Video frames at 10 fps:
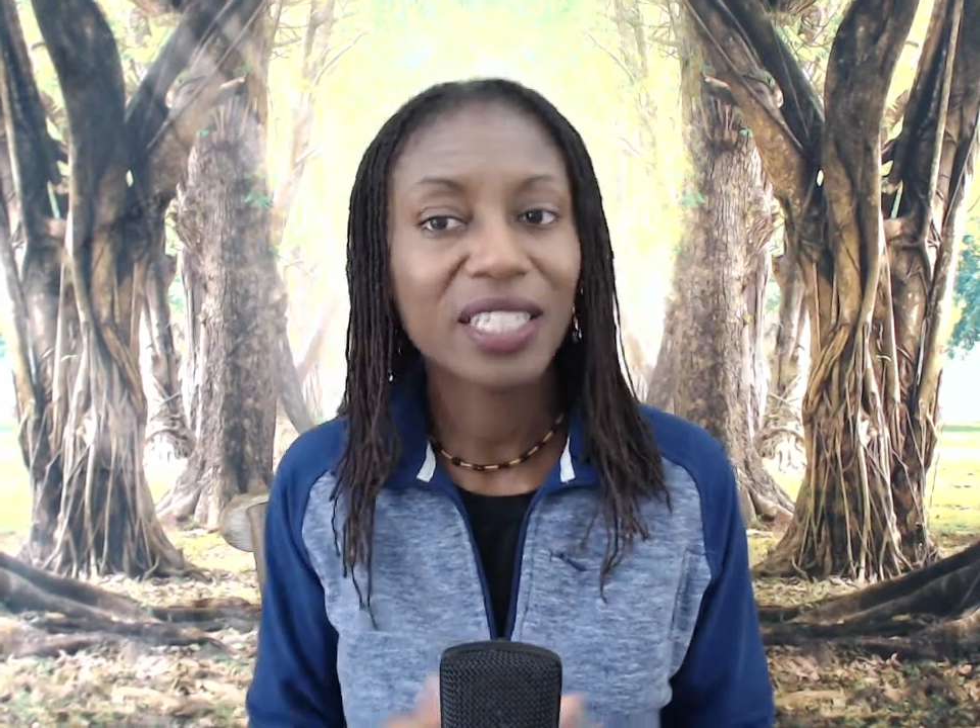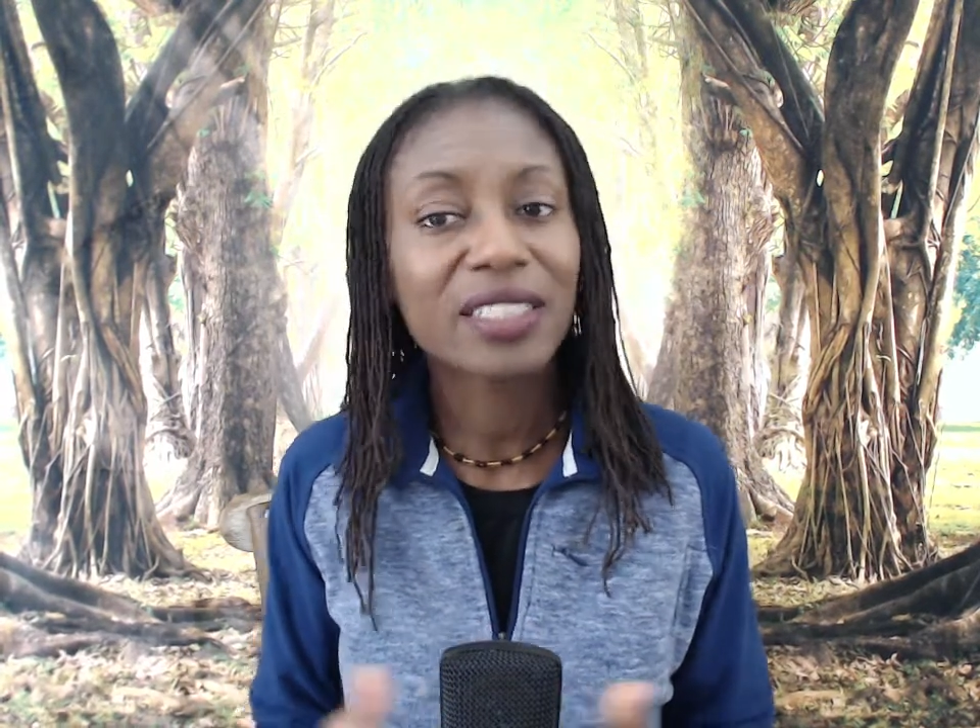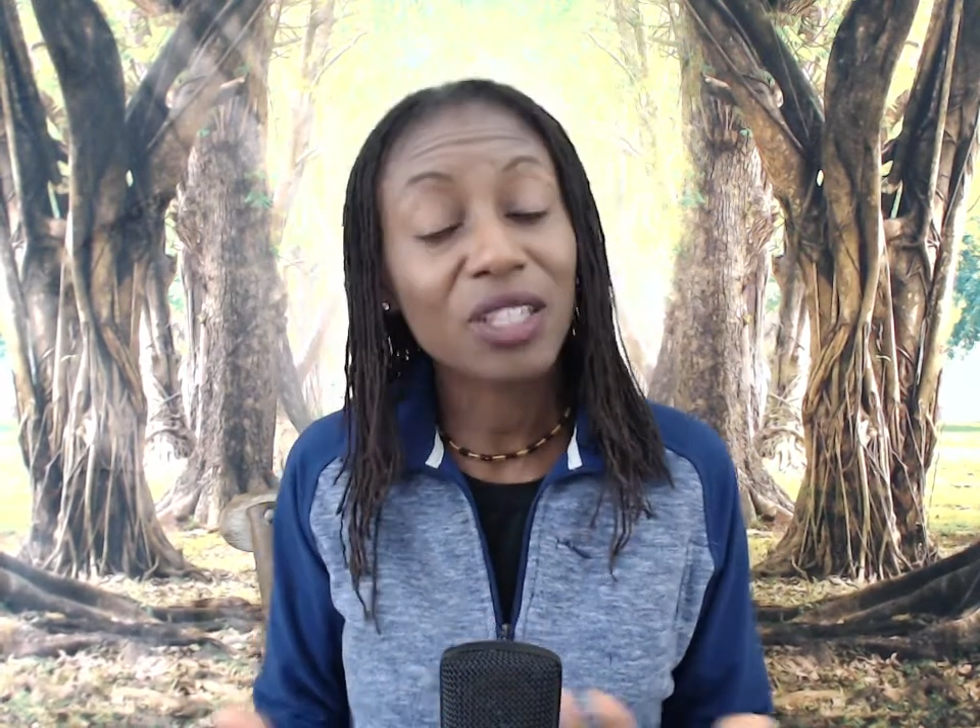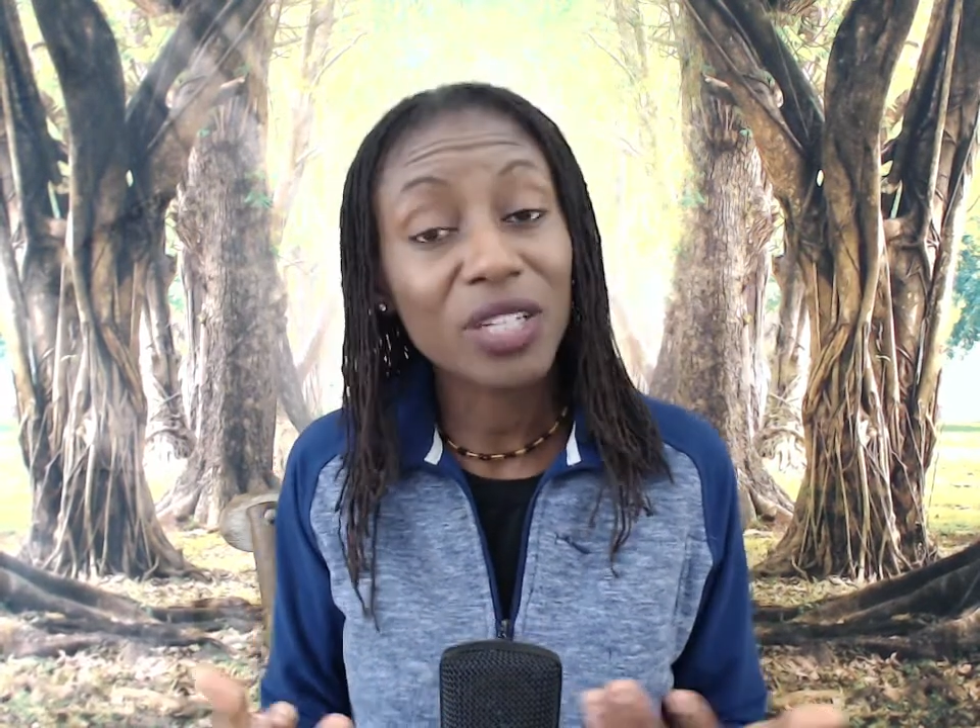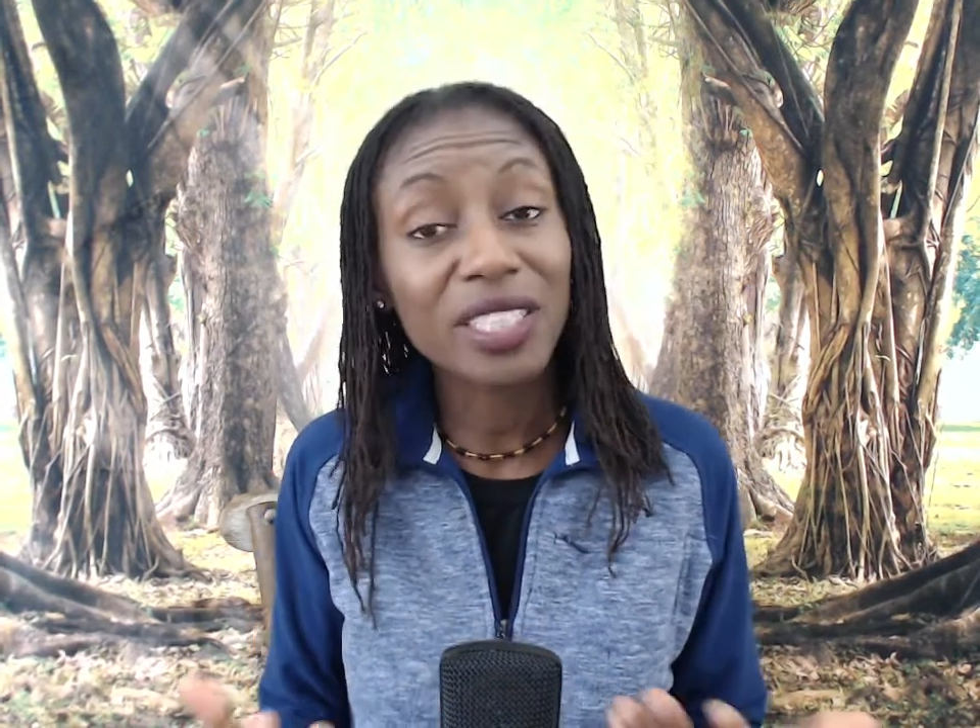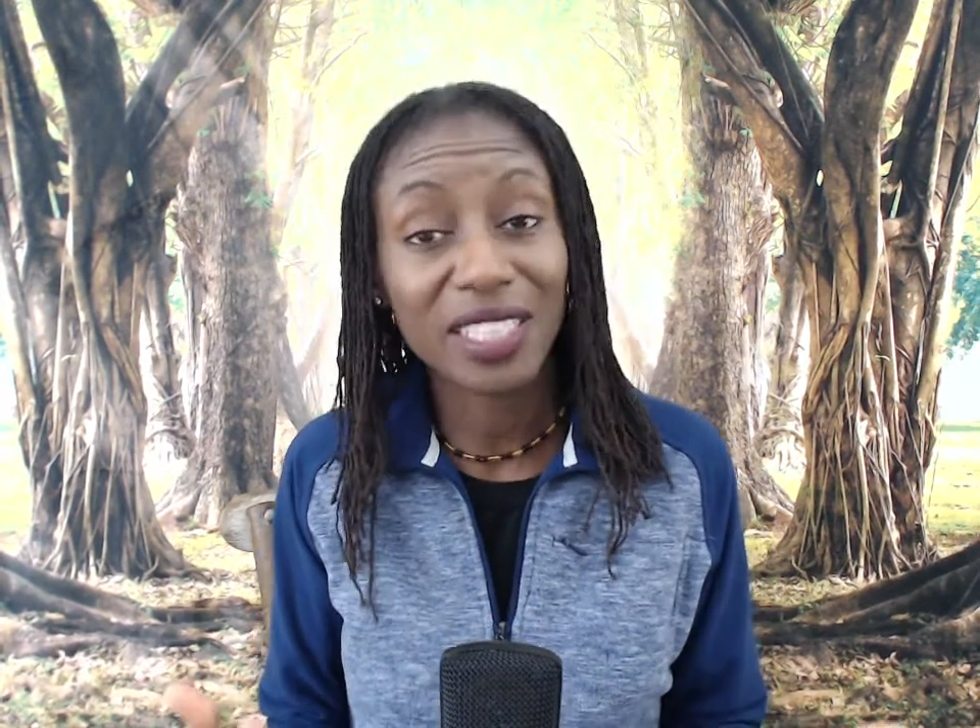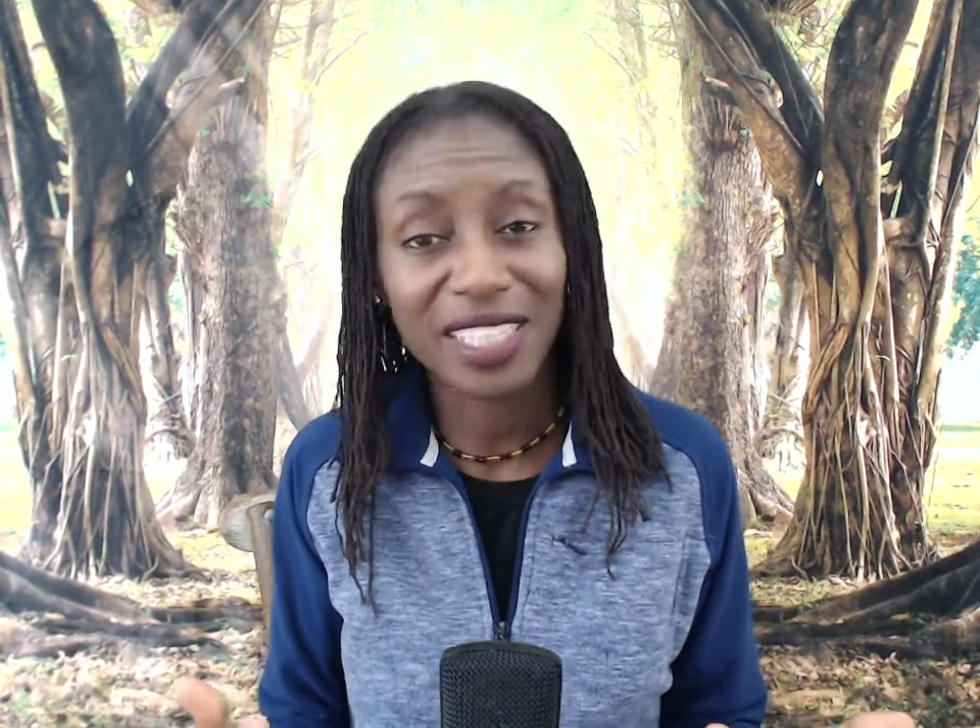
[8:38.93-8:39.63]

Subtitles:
it's going to